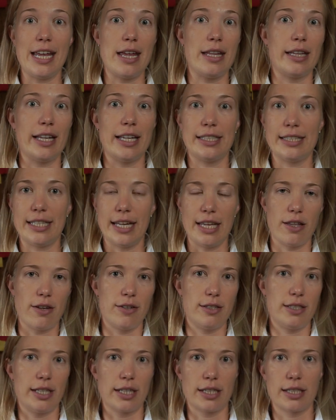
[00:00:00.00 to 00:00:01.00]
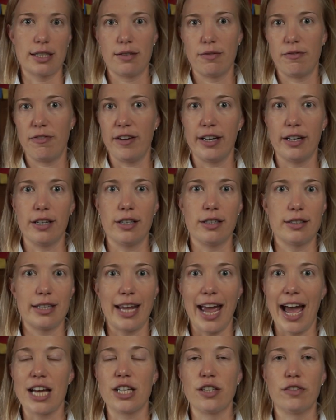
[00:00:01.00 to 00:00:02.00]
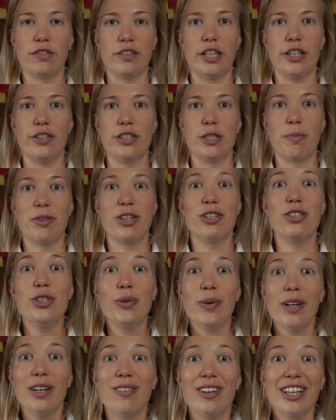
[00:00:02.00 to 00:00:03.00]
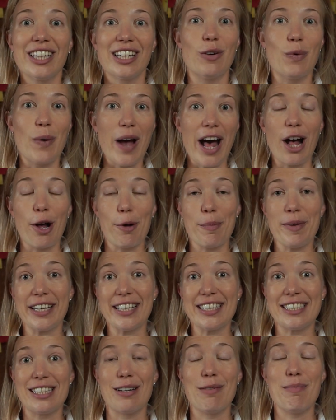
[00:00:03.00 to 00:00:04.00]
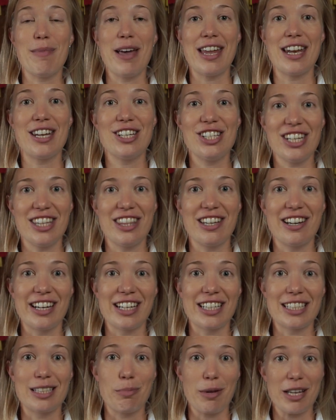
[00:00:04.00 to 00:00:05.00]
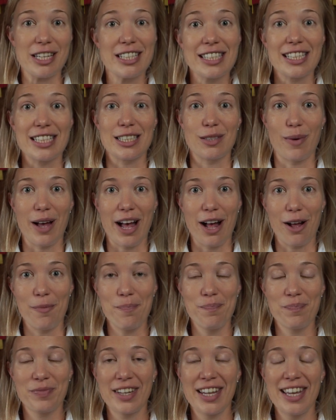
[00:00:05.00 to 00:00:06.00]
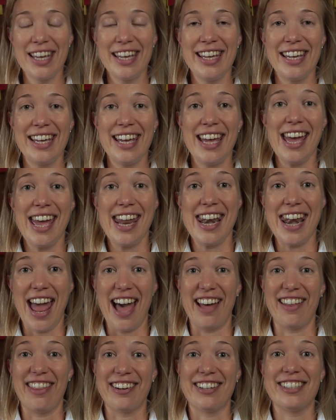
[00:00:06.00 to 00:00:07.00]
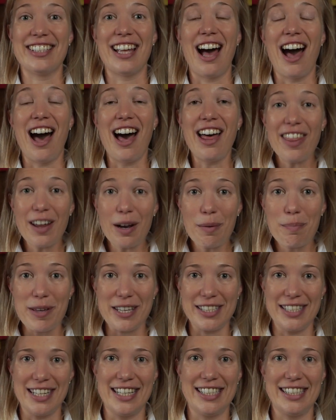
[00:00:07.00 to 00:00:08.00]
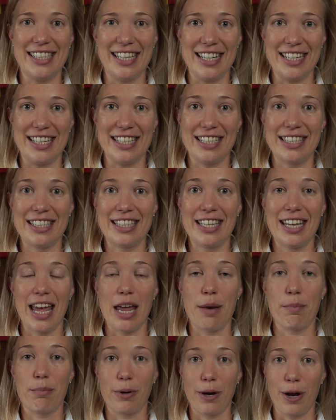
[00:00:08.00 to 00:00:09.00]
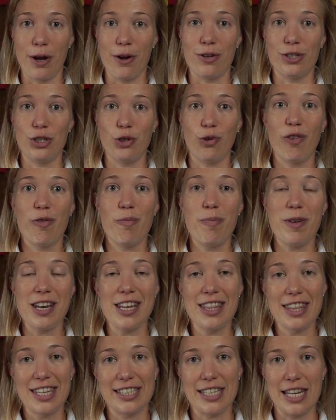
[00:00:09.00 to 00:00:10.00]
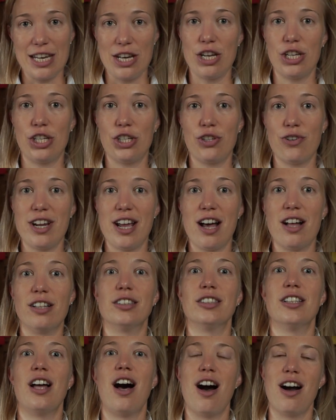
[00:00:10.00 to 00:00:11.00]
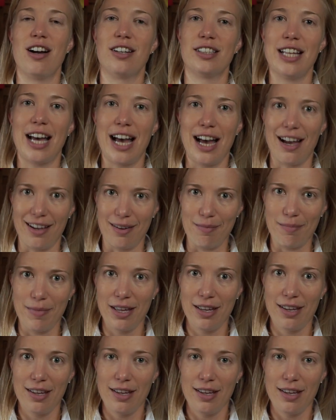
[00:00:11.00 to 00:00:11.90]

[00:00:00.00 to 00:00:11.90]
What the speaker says: in, let's say, those six-figure cash flows, but they're doing really well because they're managing their expenses well. Now, there's other businesses and pros who have been in this industry a long time